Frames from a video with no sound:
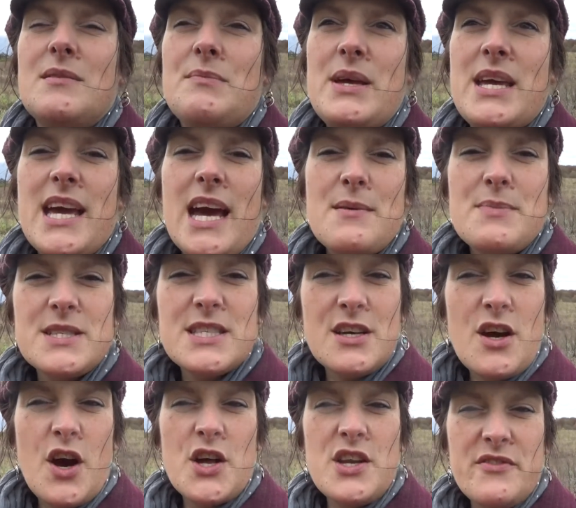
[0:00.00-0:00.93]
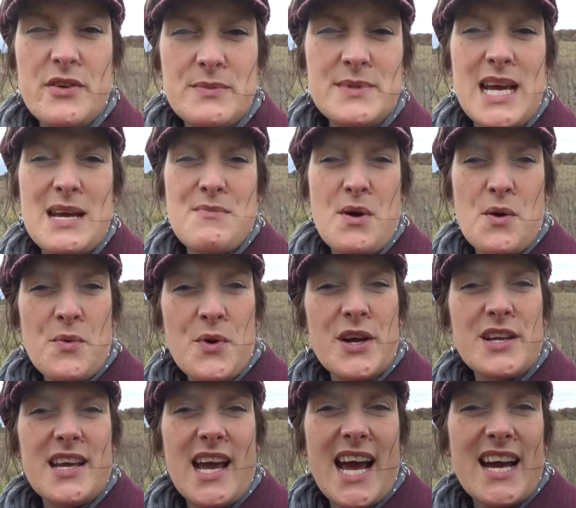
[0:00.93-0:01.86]
being able to kind of update my
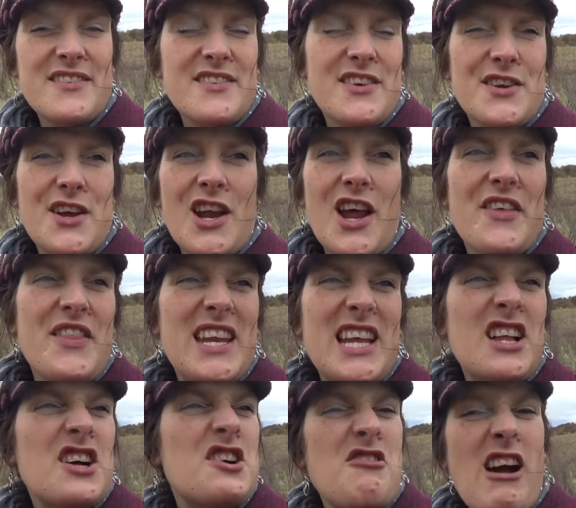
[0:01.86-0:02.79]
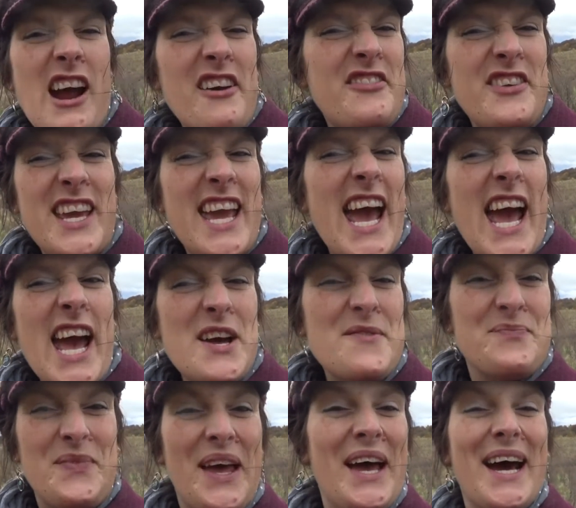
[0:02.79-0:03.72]
word count, and I like the little graph you
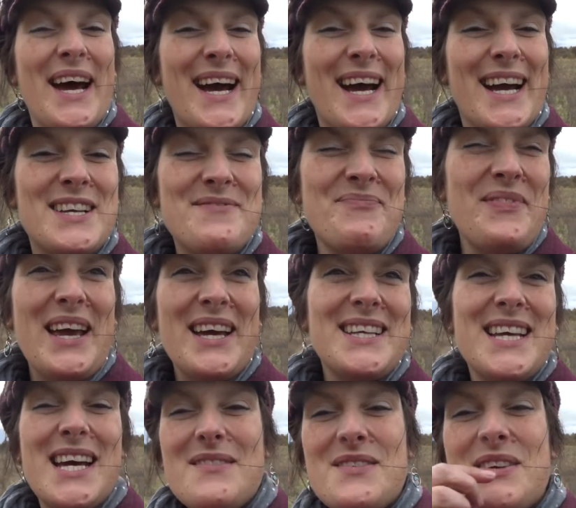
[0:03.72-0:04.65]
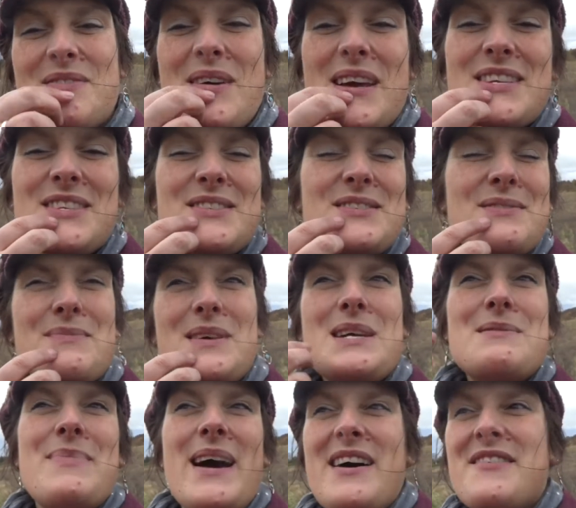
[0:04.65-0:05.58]
get. he mentioned
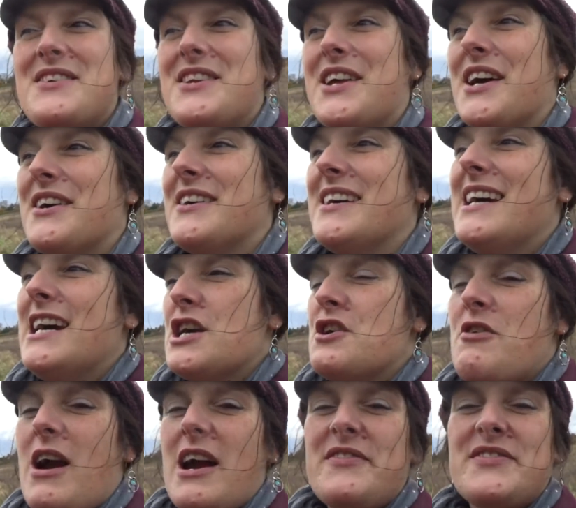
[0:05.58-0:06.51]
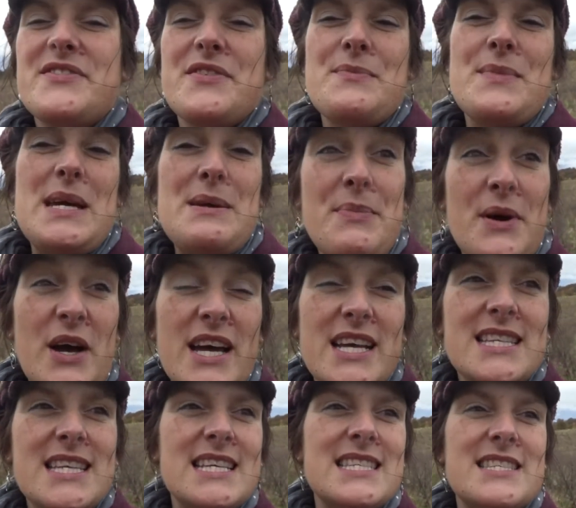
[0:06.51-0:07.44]
something about, you know, graphs for me,
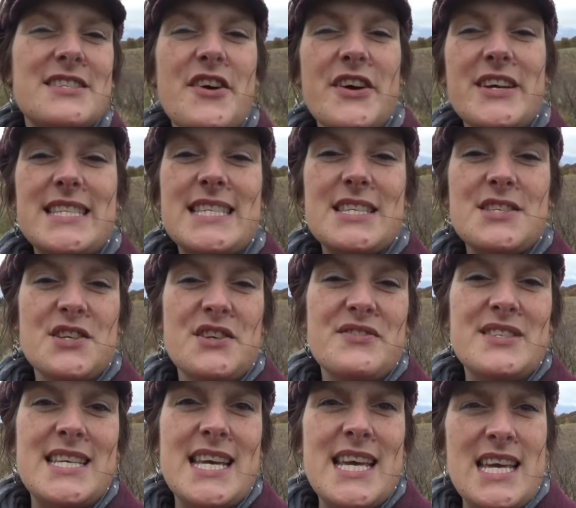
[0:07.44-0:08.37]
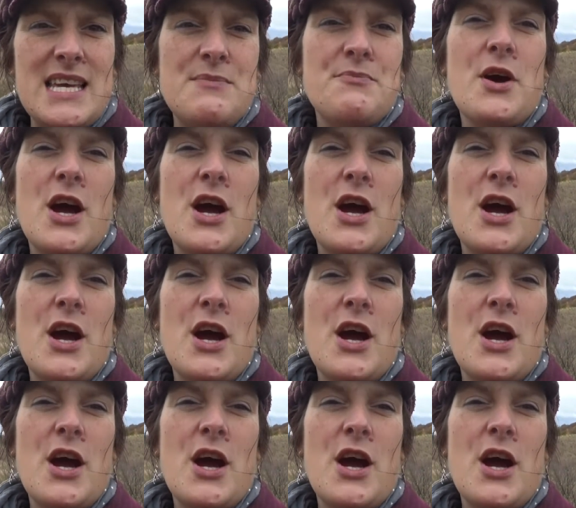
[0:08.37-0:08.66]
but it's nice to sort of see